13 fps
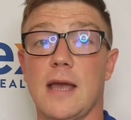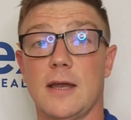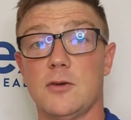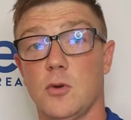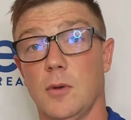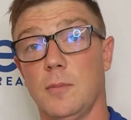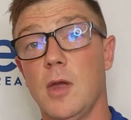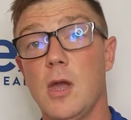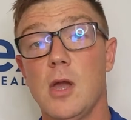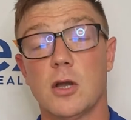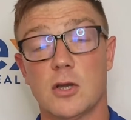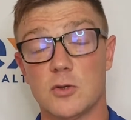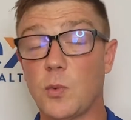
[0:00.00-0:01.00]
that to him.
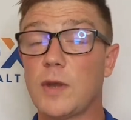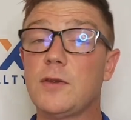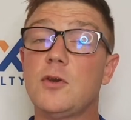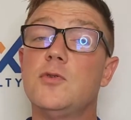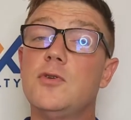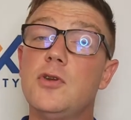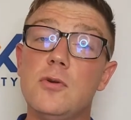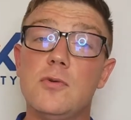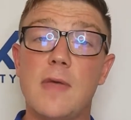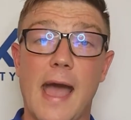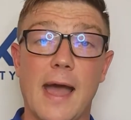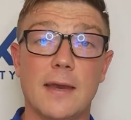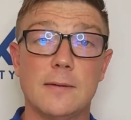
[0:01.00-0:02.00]
Because when you do
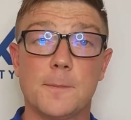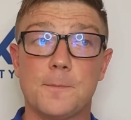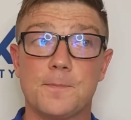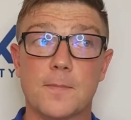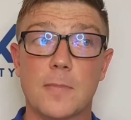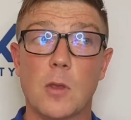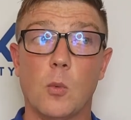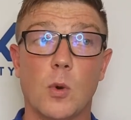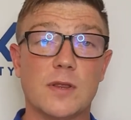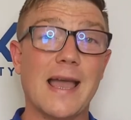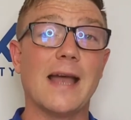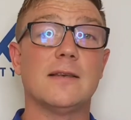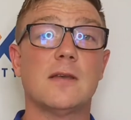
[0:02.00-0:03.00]
that, what
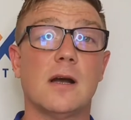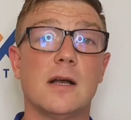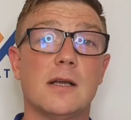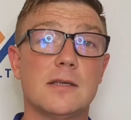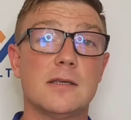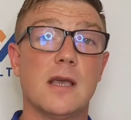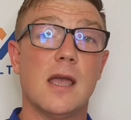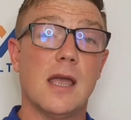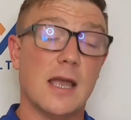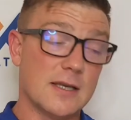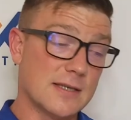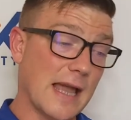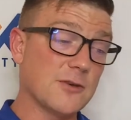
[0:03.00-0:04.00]
that does
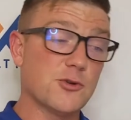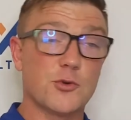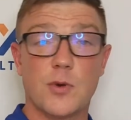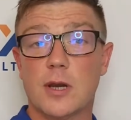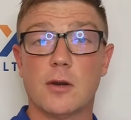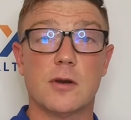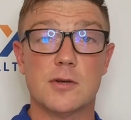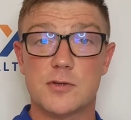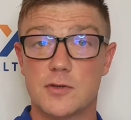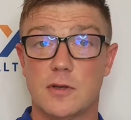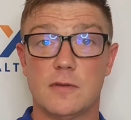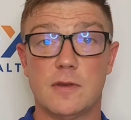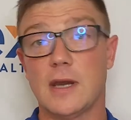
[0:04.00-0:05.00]
is that
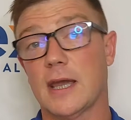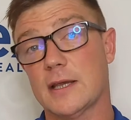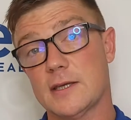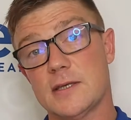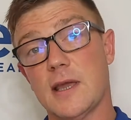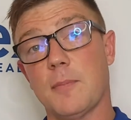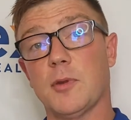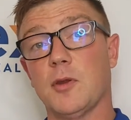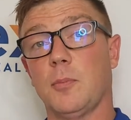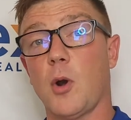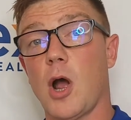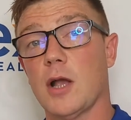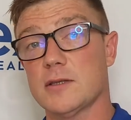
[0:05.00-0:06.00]
triggers the next step in the
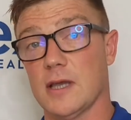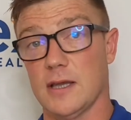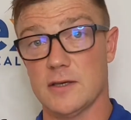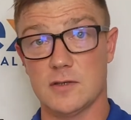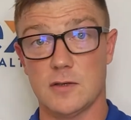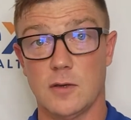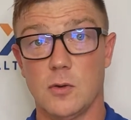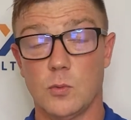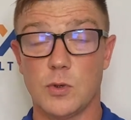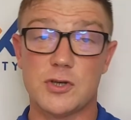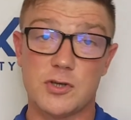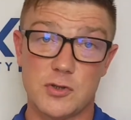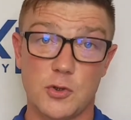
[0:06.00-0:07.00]
process,
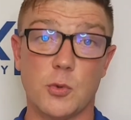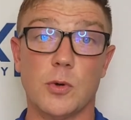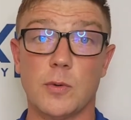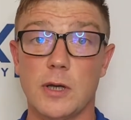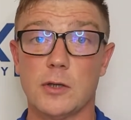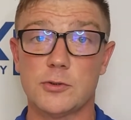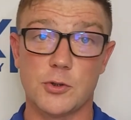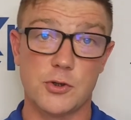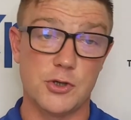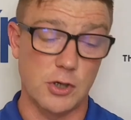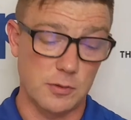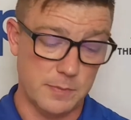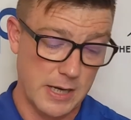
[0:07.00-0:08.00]
which to a realtor
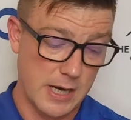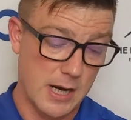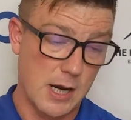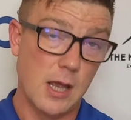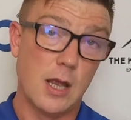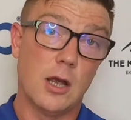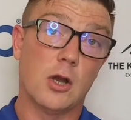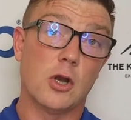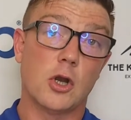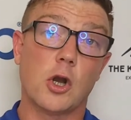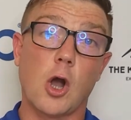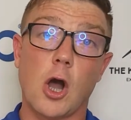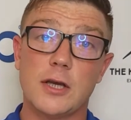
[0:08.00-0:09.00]
should be
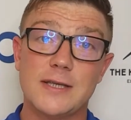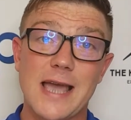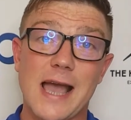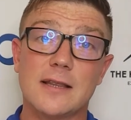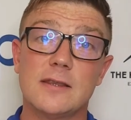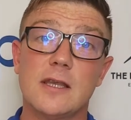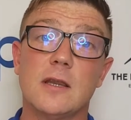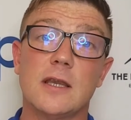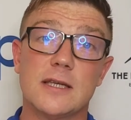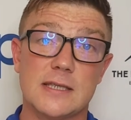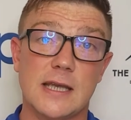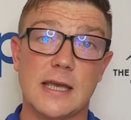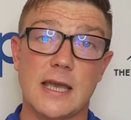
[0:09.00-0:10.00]
contact the
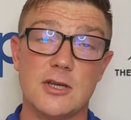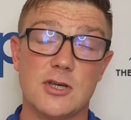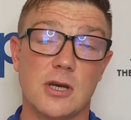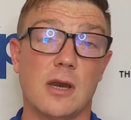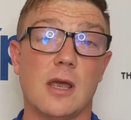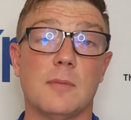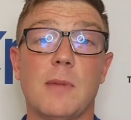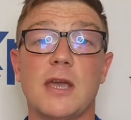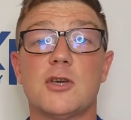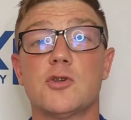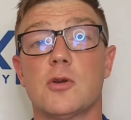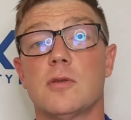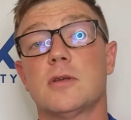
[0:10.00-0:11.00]
listing agent and make
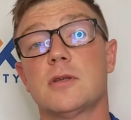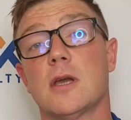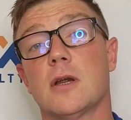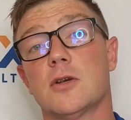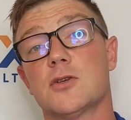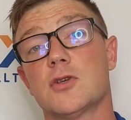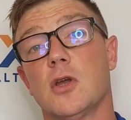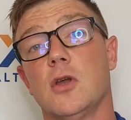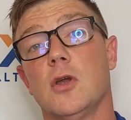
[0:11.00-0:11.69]
sure that there's,